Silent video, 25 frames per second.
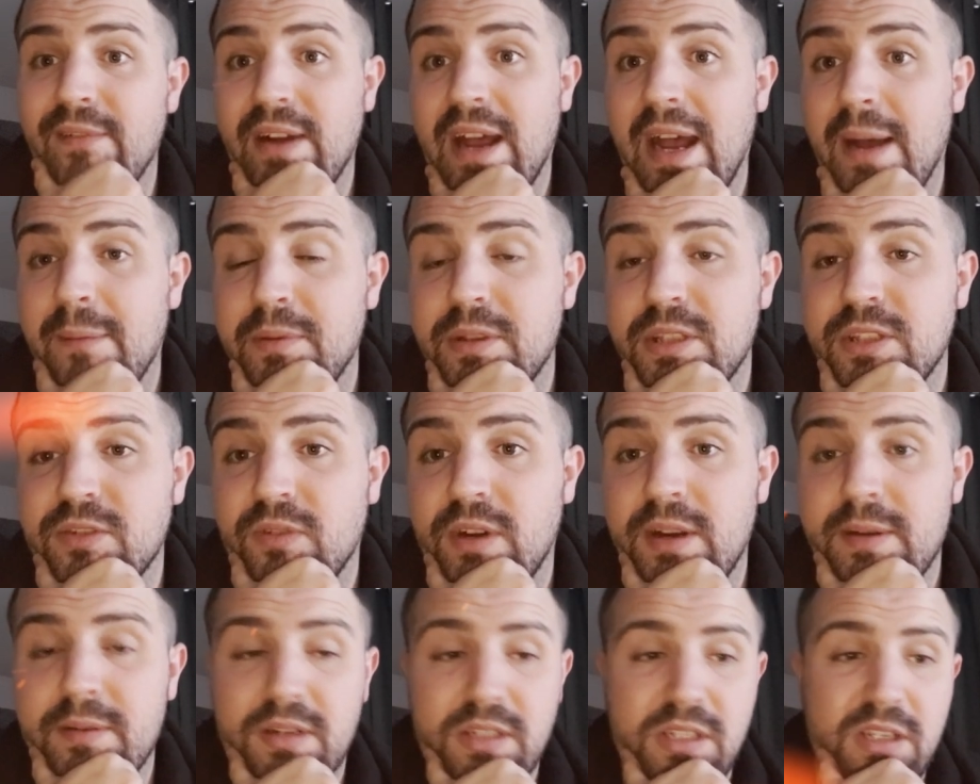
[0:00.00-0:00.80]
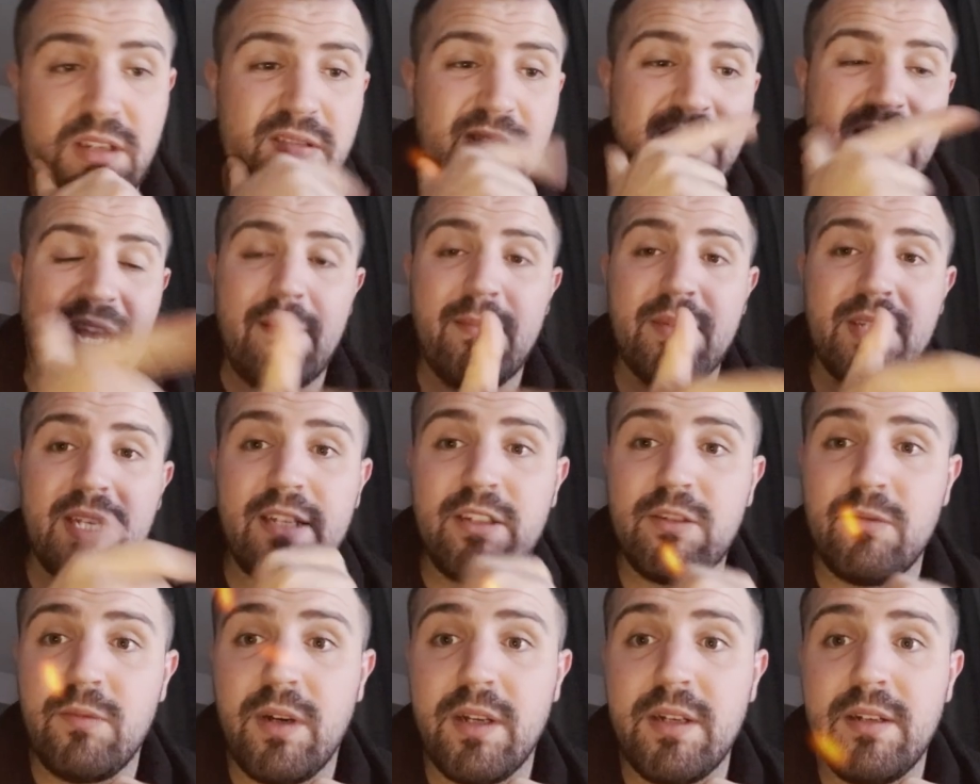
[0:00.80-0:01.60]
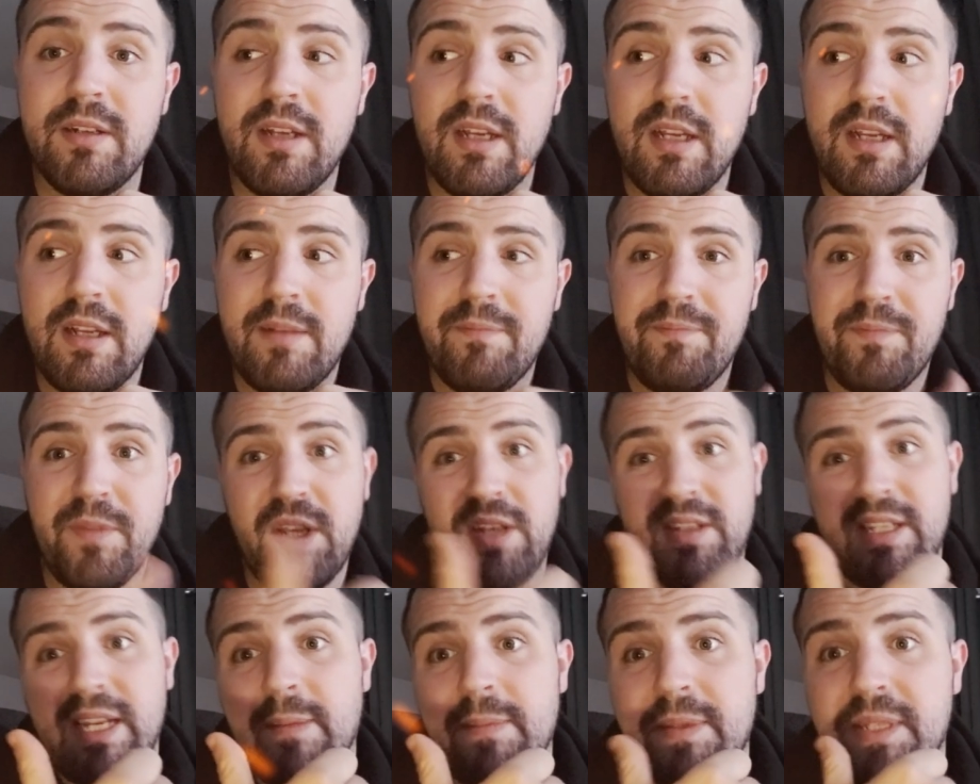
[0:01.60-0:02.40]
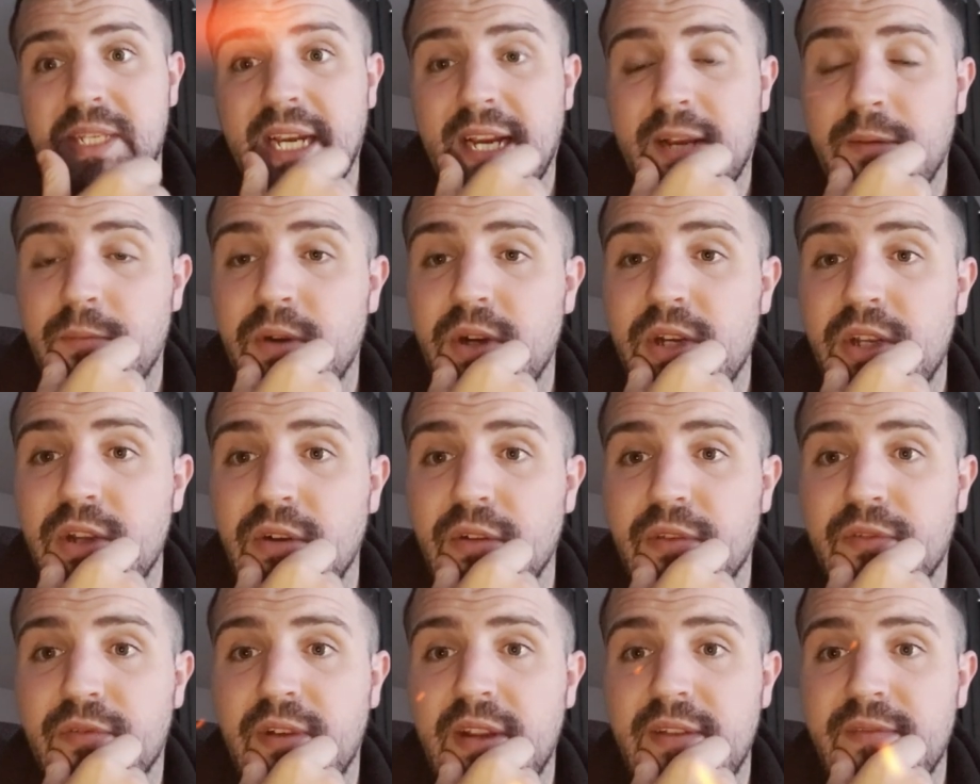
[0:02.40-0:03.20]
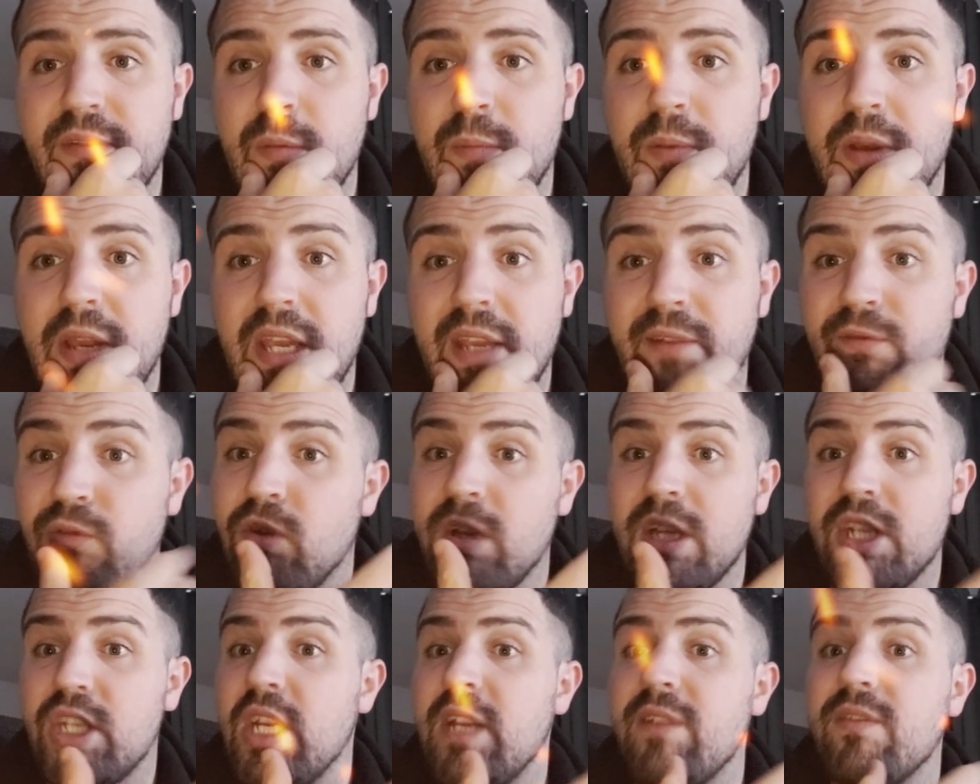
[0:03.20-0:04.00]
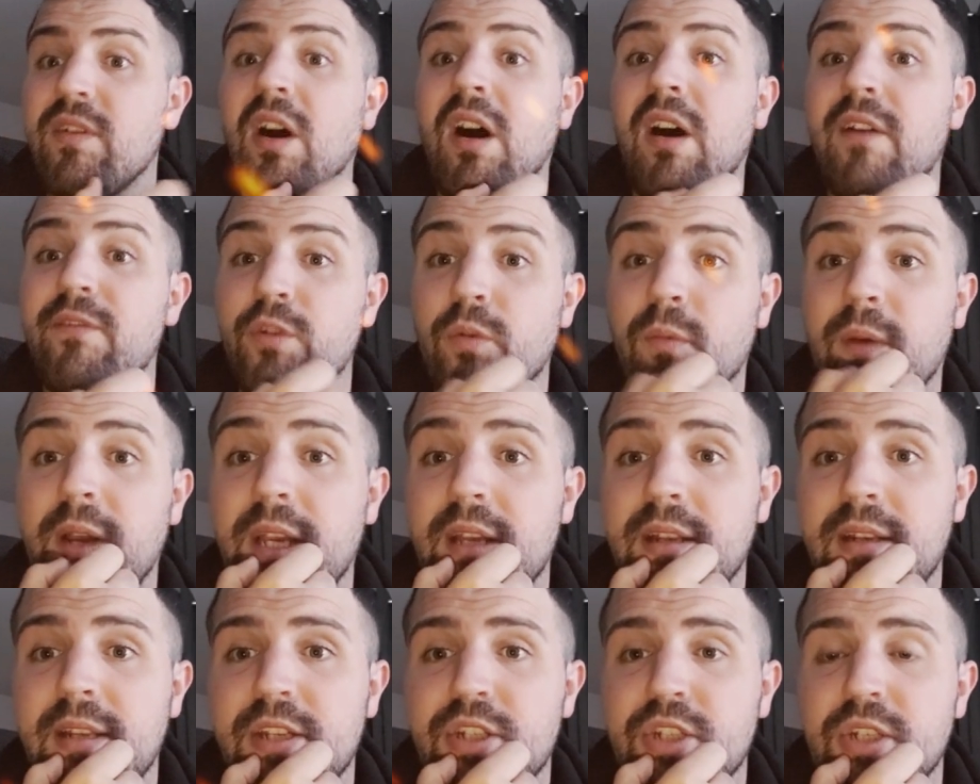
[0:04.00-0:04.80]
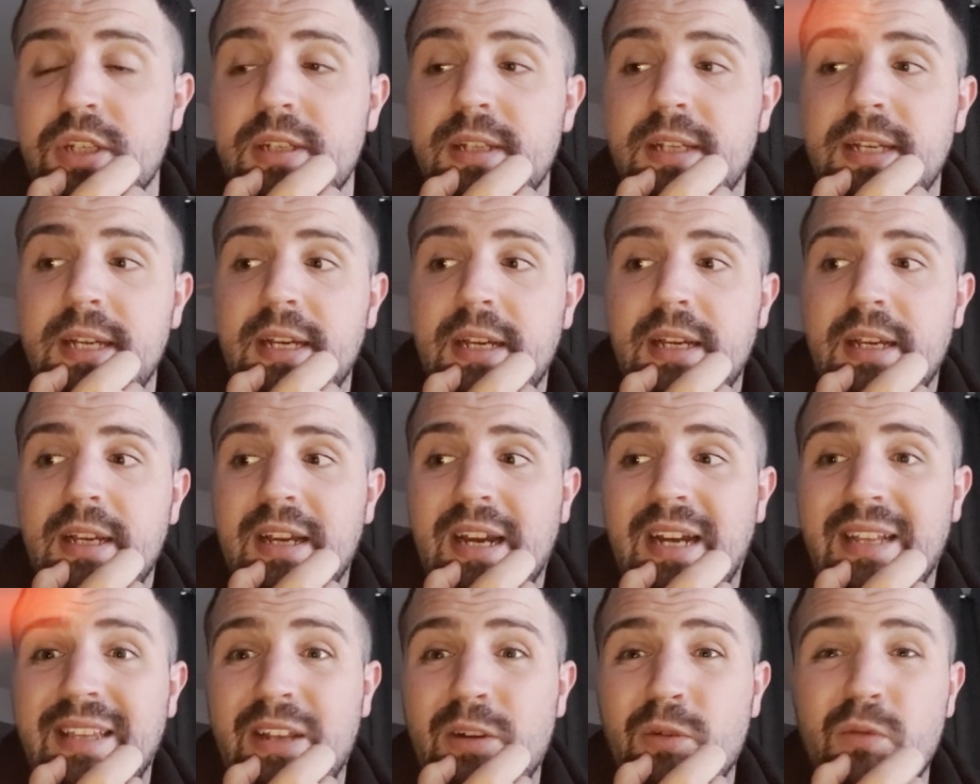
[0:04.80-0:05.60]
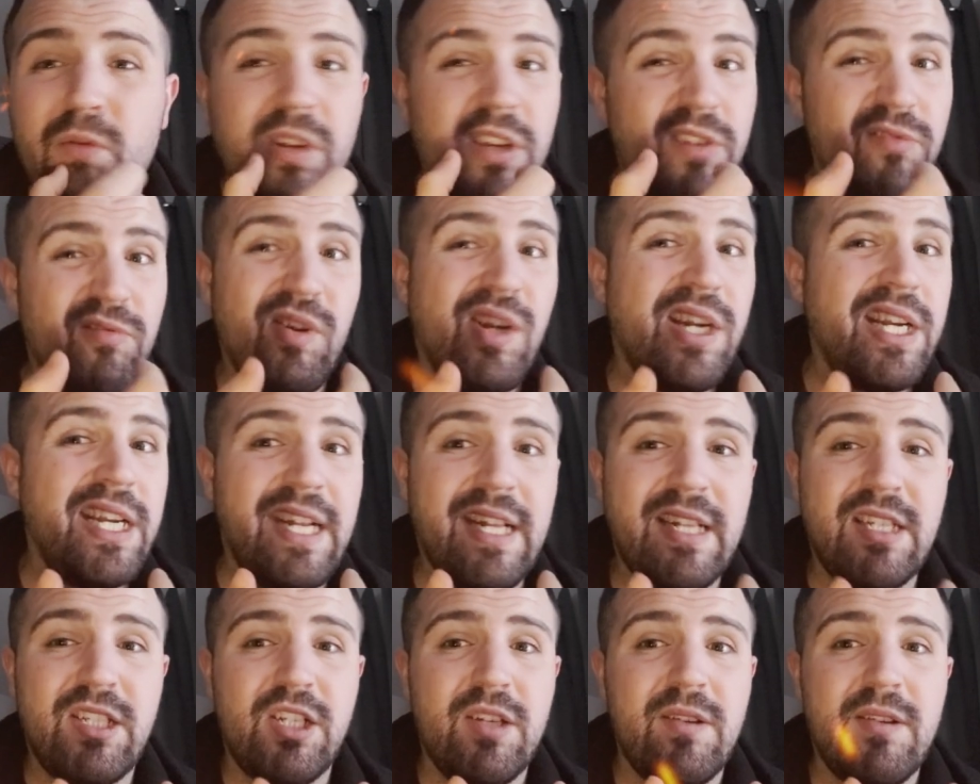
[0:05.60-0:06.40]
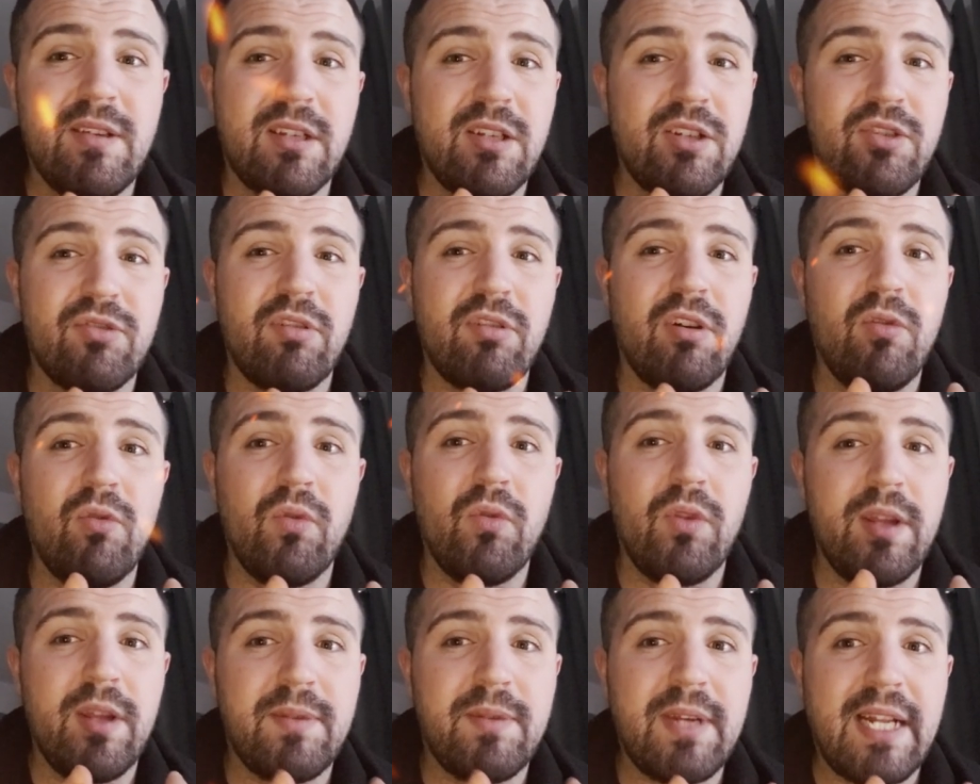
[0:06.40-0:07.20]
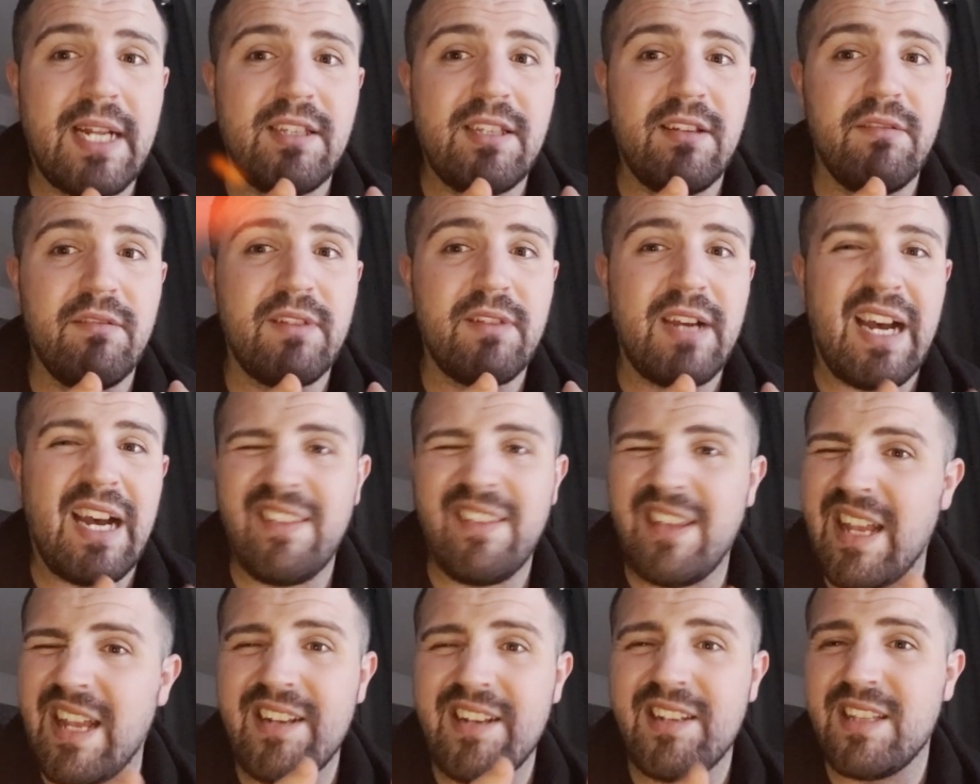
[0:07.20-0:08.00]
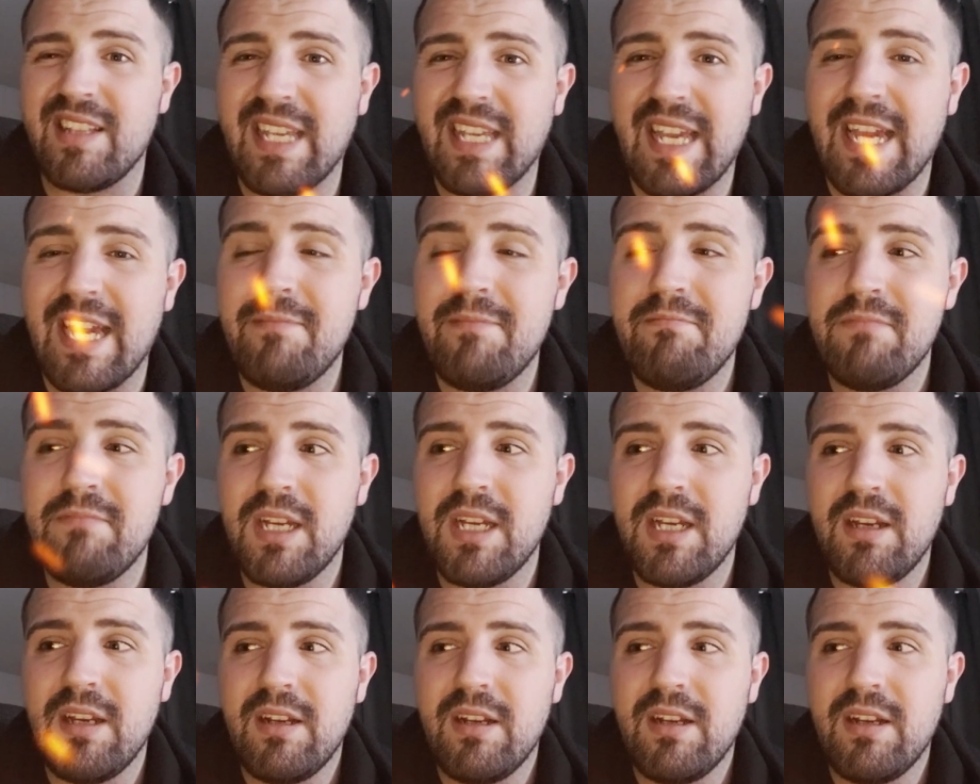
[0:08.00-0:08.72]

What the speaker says: happens, right? Because you tap the center one, you can tap the second one, you've got 3 VP, you've already achieved half your win condition, and then all you really need to do is control the objective at the end of the game.